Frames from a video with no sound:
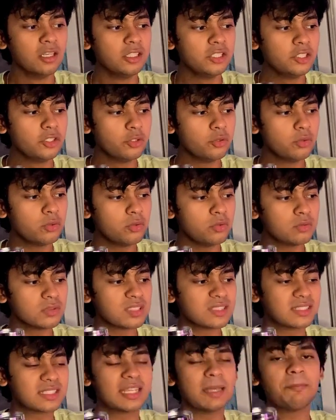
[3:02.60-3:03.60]
you
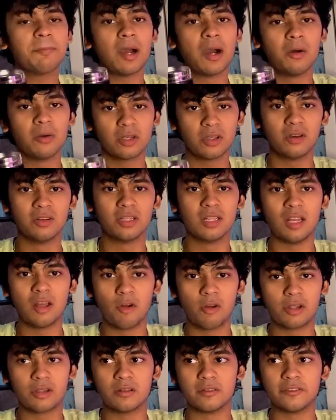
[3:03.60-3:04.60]
skip out on a
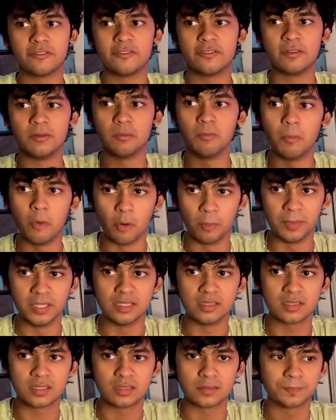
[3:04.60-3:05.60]
lot of
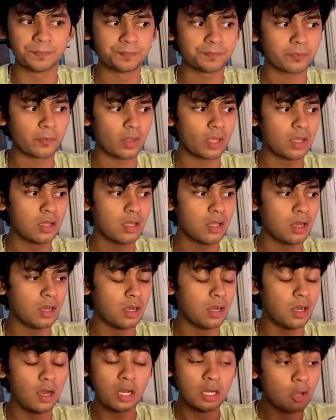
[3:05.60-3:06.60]
moments
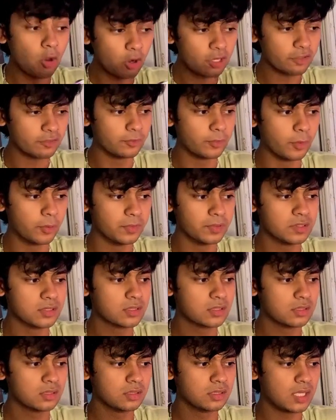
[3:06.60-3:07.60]
uh, a lot of
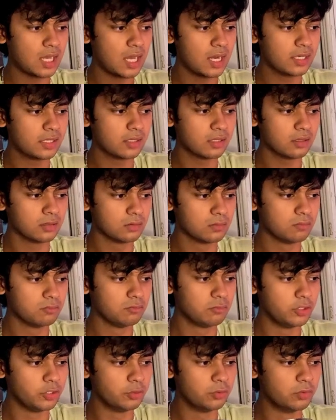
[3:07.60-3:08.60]
moments that
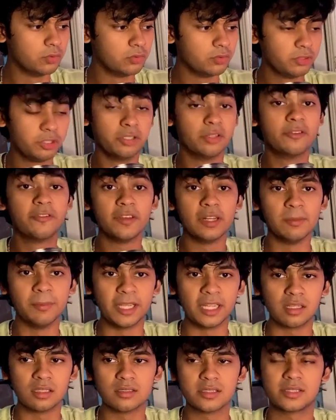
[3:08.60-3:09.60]
you you're
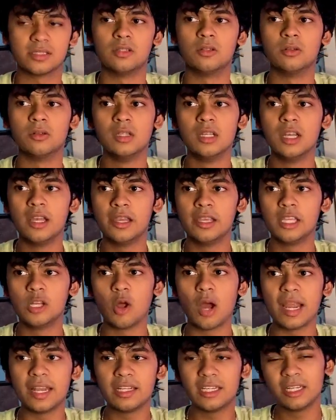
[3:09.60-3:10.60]
filming so you
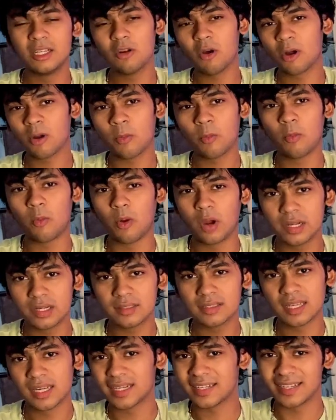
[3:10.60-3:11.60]
know i did not
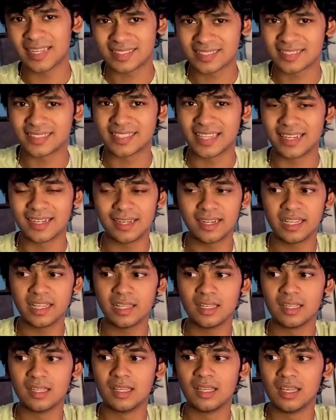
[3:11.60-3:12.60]
want that
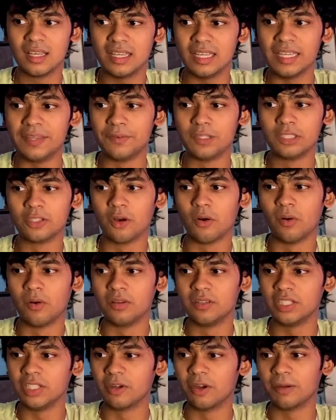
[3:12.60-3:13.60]
necessarily even
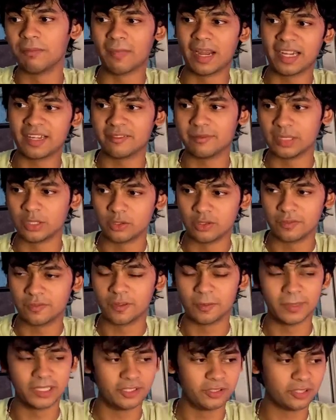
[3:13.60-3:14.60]
though you know it might have been good
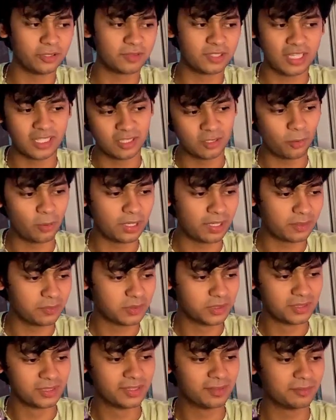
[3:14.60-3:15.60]
for my youtube channel or
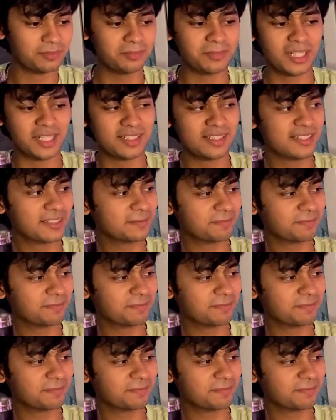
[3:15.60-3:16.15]
whatever but